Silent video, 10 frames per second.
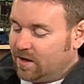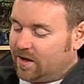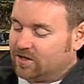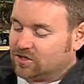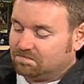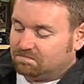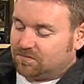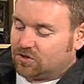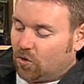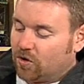His
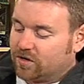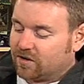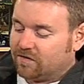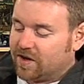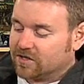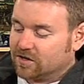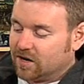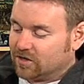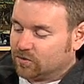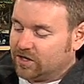sword, Confessor,
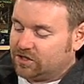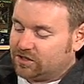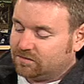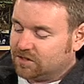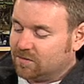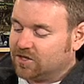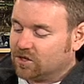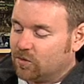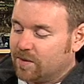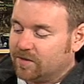has reach, it's a
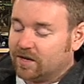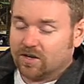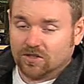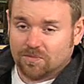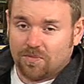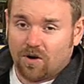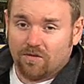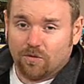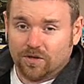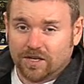magical weapon and does a power
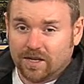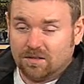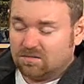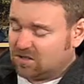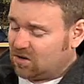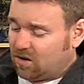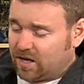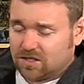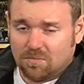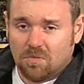14, so
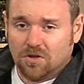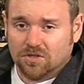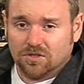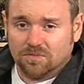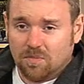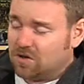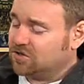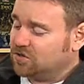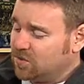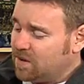it's a monstrous
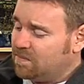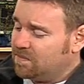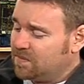weapon.